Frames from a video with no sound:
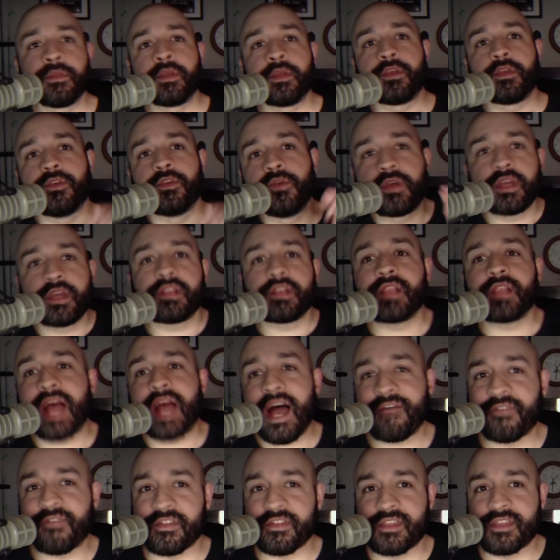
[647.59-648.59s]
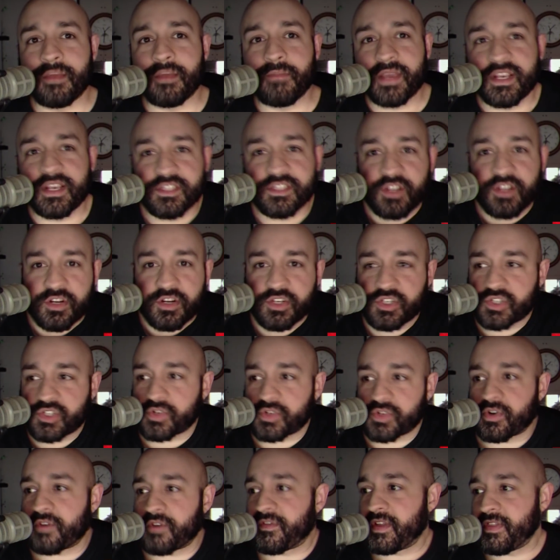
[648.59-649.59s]
You can laugh at them because they're
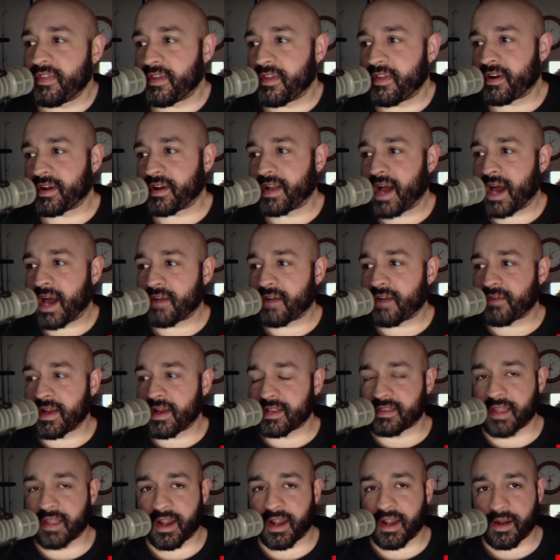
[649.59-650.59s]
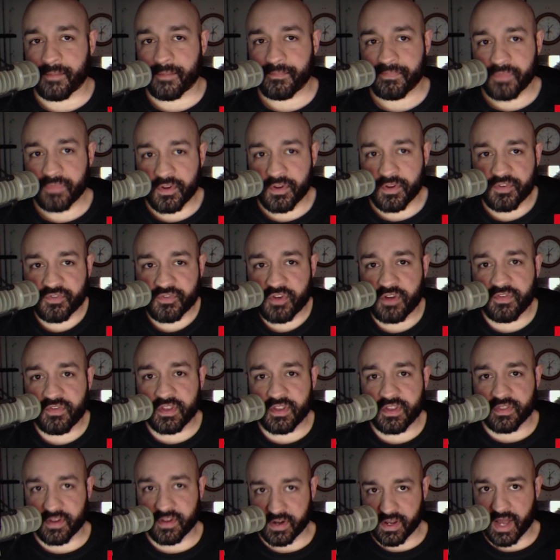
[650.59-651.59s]
serving their God right there. They're serving
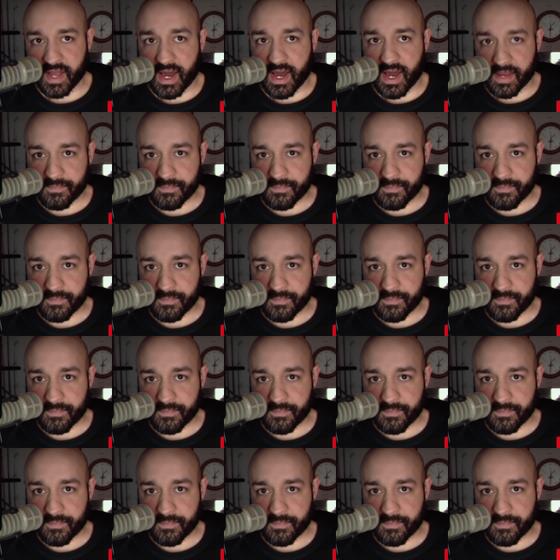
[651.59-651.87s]
their God